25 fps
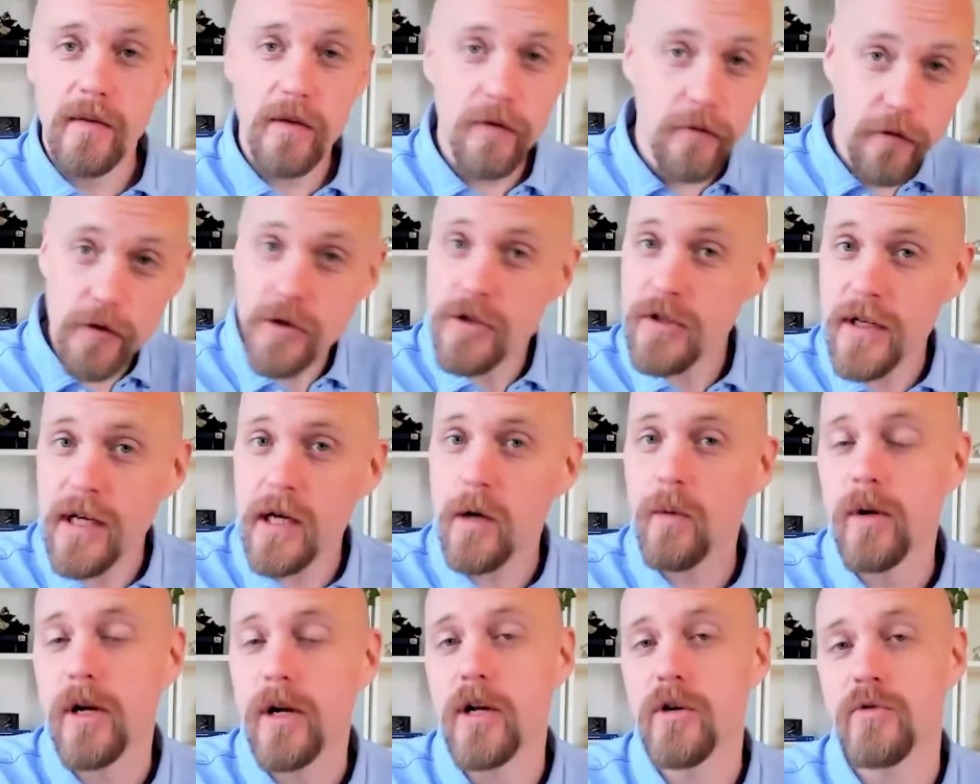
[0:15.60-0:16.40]
The first
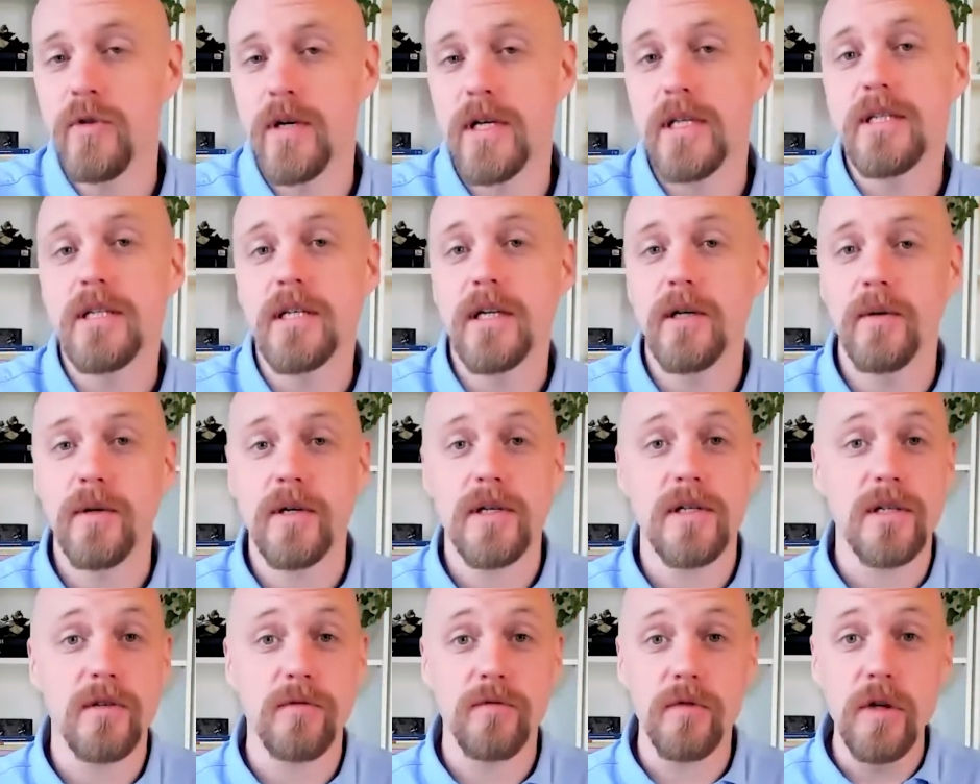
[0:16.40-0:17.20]
thing I want to address here
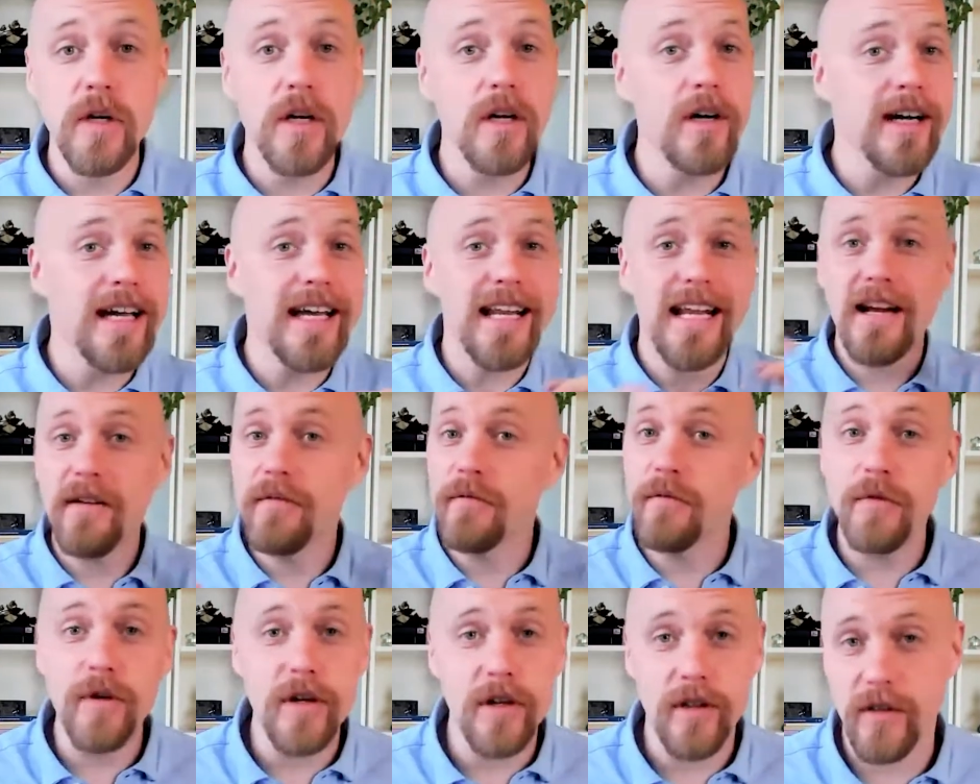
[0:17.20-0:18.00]
is if you look at
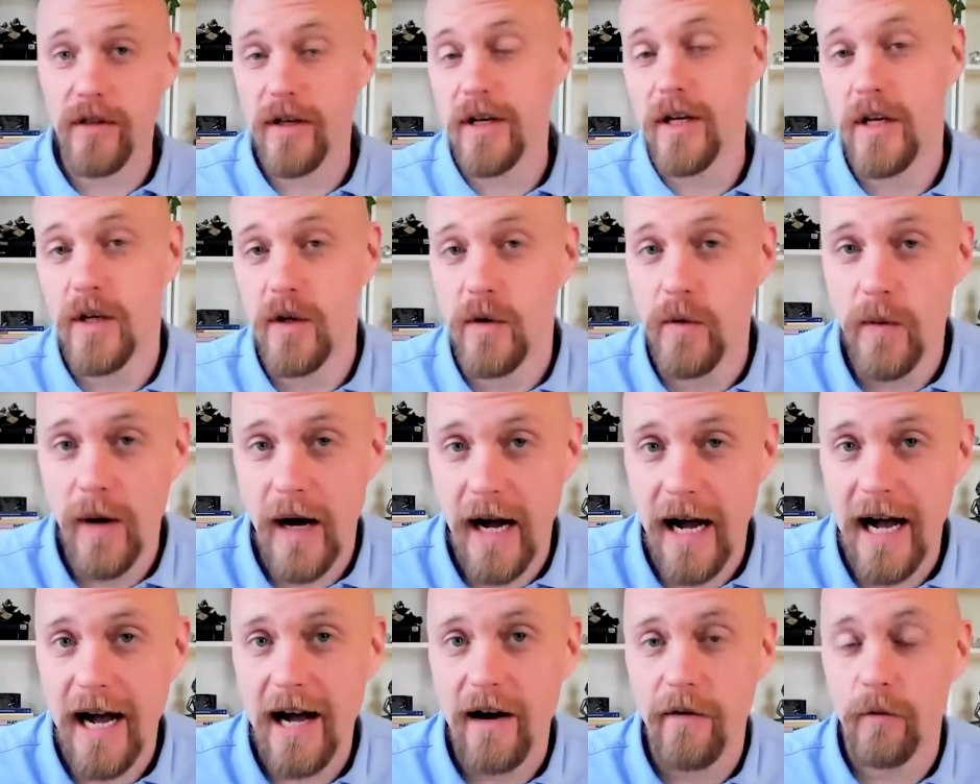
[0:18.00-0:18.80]
everything you
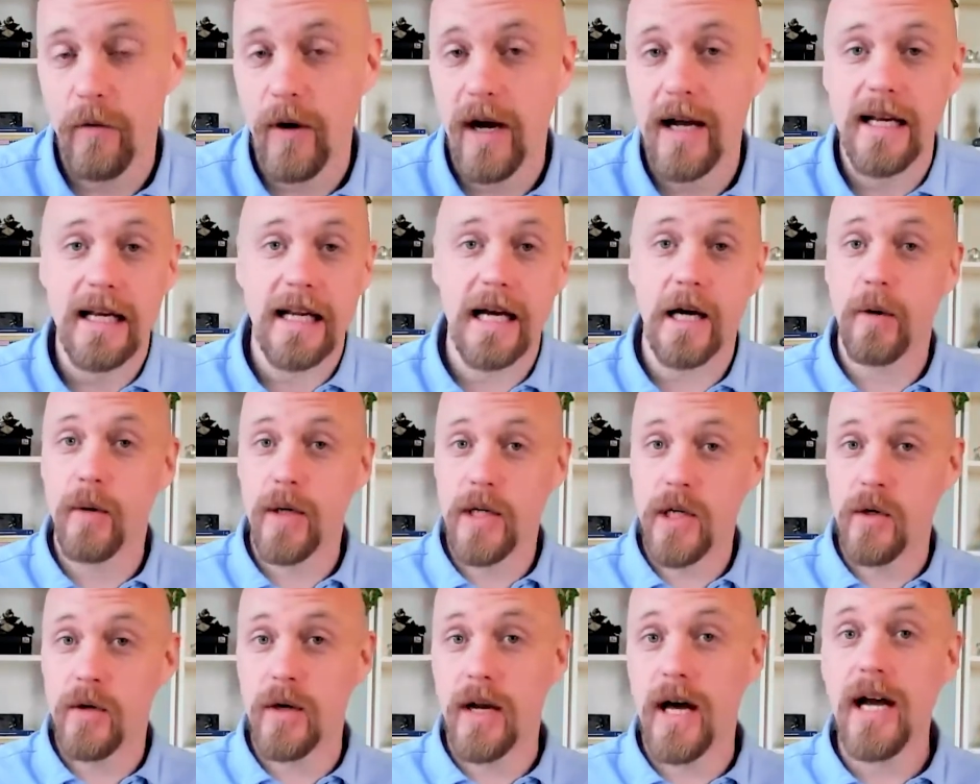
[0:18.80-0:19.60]
have right now
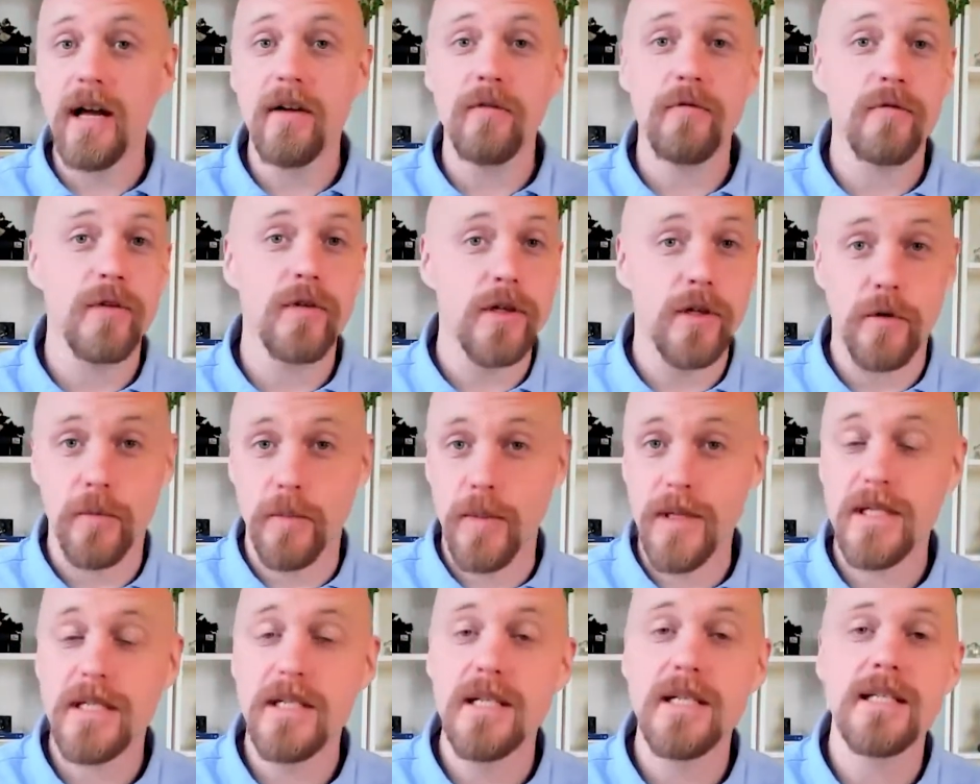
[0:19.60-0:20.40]
in your life and your
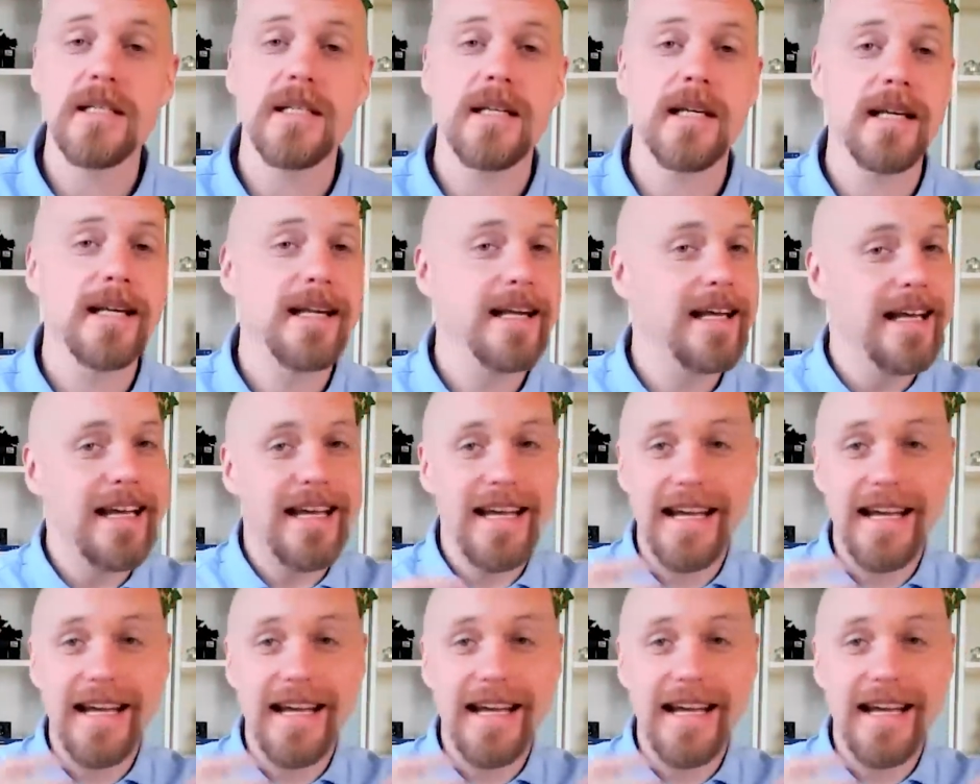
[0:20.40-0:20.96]
business and